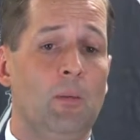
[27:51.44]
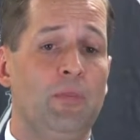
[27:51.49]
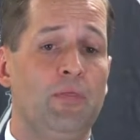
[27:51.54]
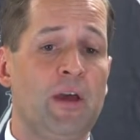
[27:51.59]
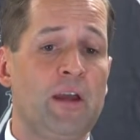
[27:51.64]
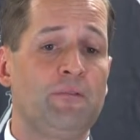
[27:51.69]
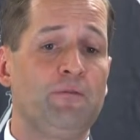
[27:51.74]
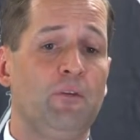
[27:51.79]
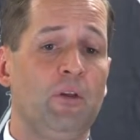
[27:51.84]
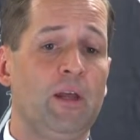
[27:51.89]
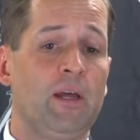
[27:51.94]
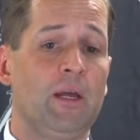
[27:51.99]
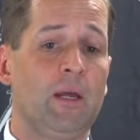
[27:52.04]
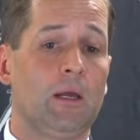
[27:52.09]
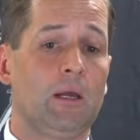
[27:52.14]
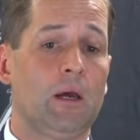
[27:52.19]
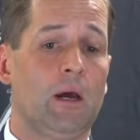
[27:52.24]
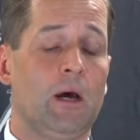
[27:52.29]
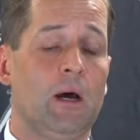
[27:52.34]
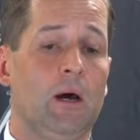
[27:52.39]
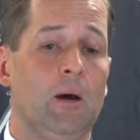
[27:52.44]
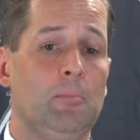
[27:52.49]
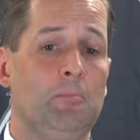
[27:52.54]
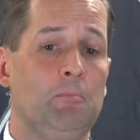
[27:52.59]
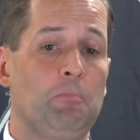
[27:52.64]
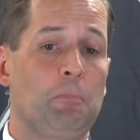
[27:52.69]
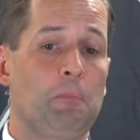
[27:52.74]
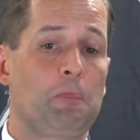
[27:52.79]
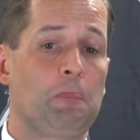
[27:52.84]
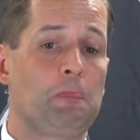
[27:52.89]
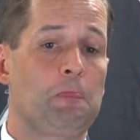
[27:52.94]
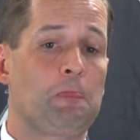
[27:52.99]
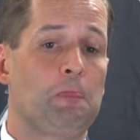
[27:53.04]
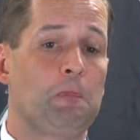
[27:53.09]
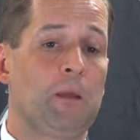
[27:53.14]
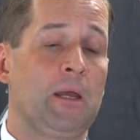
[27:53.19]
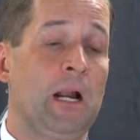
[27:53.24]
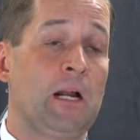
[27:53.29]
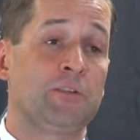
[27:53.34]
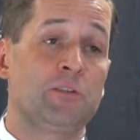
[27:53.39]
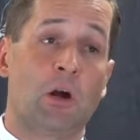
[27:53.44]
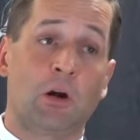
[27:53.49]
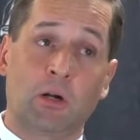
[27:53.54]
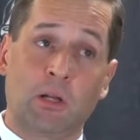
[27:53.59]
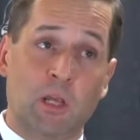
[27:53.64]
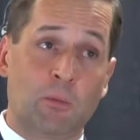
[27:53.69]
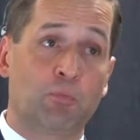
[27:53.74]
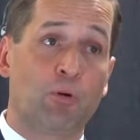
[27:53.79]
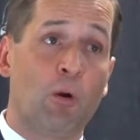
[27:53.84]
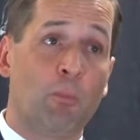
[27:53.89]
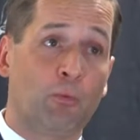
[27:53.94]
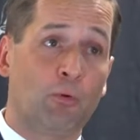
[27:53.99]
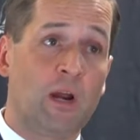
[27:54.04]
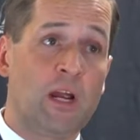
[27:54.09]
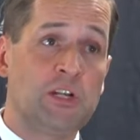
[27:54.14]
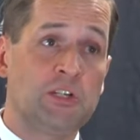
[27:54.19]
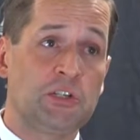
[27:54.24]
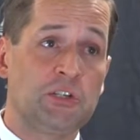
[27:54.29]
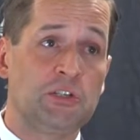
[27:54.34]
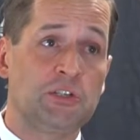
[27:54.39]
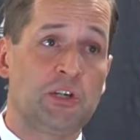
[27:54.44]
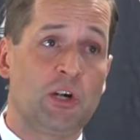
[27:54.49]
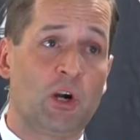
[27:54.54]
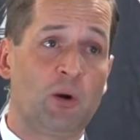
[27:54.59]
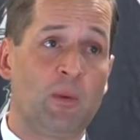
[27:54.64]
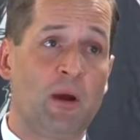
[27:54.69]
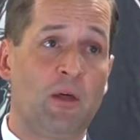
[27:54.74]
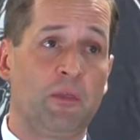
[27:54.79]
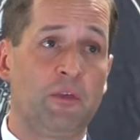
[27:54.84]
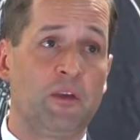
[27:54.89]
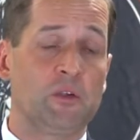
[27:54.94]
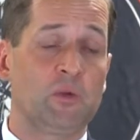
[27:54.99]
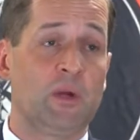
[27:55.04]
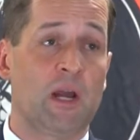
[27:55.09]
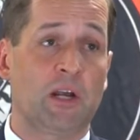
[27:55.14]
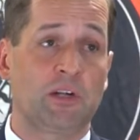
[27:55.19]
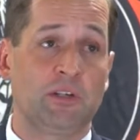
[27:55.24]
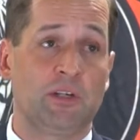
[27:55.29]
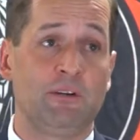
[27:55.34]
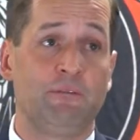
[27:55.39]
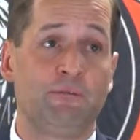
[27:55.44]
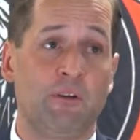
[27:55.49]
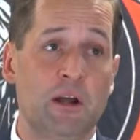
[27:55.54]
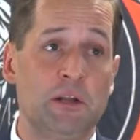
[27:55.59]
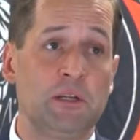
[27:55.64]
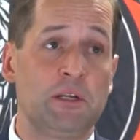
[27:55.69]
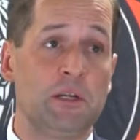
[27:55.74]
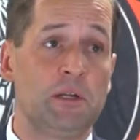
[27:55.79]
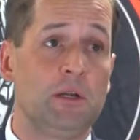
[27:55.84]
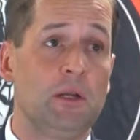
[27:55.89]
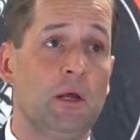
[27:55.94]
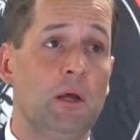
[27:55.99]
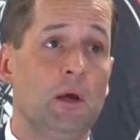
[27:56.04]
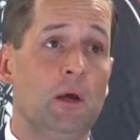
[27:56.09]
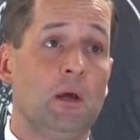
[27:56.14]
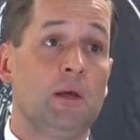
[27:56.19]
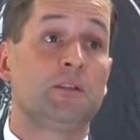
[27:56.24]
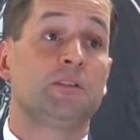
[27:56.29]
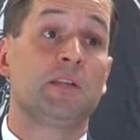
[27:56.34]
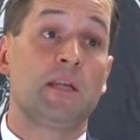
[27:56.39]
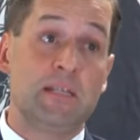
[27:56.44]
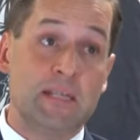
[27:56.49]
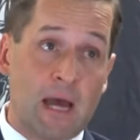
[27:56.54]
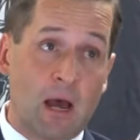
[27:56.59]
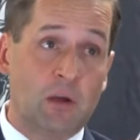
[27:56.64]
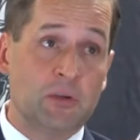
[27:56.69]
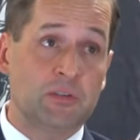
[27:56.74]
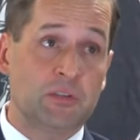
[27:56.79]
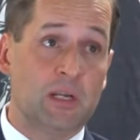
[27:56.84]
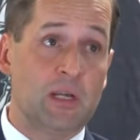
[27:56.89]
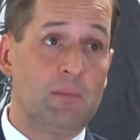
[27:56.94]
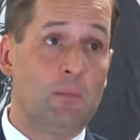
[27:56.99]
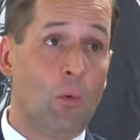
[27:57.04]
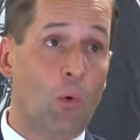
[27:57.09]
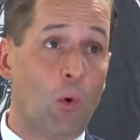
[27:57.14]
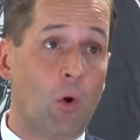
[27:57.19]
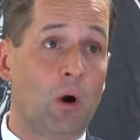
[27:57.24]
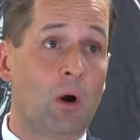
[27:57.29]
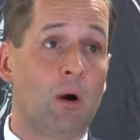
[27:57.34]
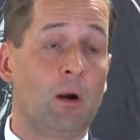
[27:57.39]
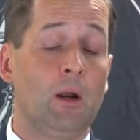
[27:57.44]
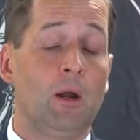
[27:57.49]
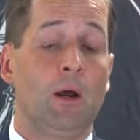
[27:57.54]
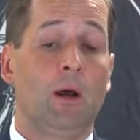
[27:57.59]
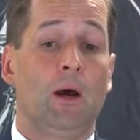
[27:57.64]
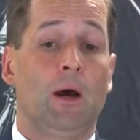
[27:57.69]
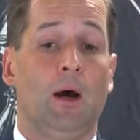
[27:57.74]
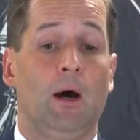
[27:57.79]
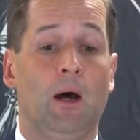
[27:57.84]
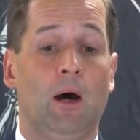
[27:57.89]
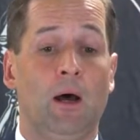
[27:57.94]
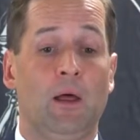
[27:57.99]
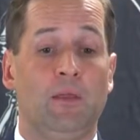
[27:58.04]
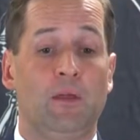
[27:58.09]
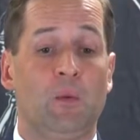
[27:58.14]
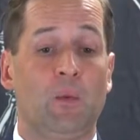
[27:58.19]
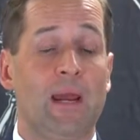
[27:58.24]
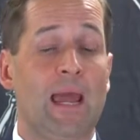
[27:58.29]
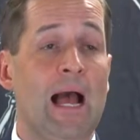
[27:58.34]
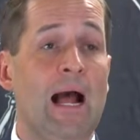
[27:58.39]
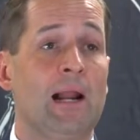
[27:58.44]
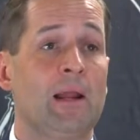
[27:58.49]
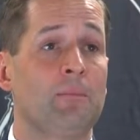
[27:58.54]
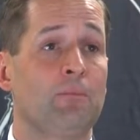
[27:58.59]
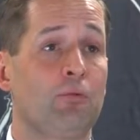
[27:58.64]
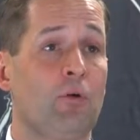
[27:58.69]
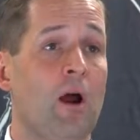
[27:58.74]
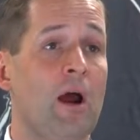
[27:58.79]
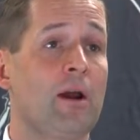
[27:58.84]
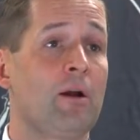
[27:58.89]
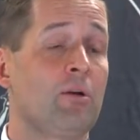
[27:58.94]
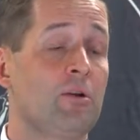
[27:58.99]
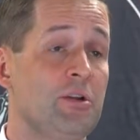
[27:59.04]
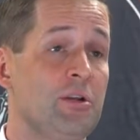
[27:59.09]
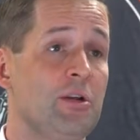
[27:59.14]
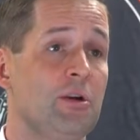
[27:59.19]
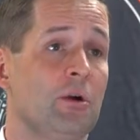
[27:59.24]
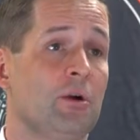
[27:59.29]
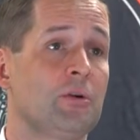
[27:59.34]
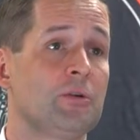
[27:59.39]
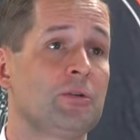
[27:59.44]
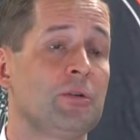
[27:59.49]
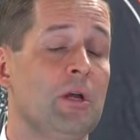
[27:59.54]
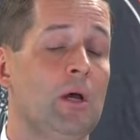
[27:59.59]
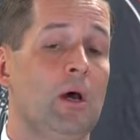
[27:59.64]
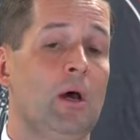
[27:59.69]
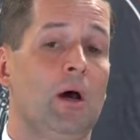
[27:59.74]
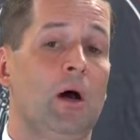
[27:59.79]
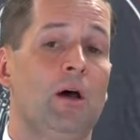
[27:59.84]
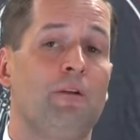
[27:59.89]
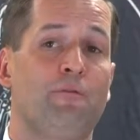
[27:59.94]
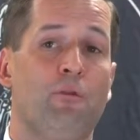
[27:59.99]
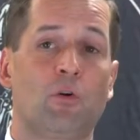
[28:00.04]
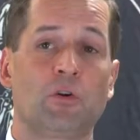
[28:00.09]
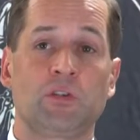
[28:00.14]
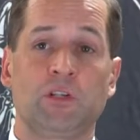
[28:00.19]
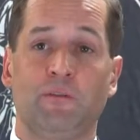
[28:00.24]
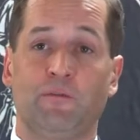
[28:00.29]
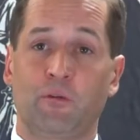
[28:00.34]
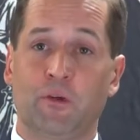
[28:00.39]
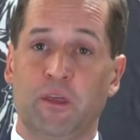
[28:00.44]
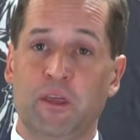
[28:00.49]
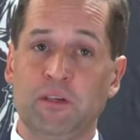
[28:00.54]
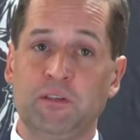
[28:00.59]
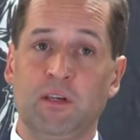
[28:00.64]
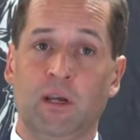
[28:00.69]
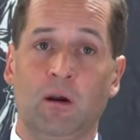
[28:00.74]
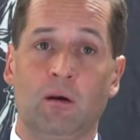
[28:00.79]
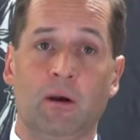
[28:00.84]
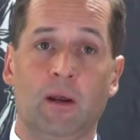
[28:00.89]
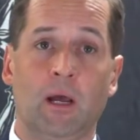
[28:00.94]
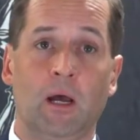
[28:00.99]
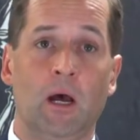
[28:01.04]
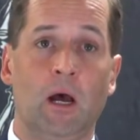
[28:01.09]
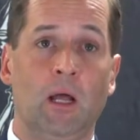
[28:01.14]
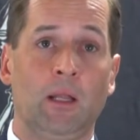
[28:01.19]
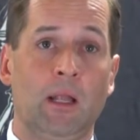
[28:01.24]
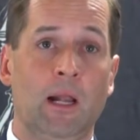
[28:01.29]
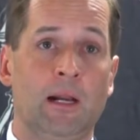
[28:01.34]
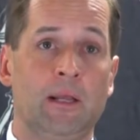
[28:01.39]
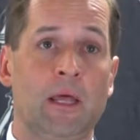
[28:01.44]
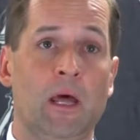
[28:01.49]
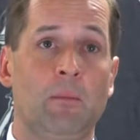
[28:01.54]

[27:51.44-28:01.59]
Thankfully, and I talked to the appropriations chair about this, we actually funded Sadowski more than we had in prior years. Unfortunately for this area, a lot of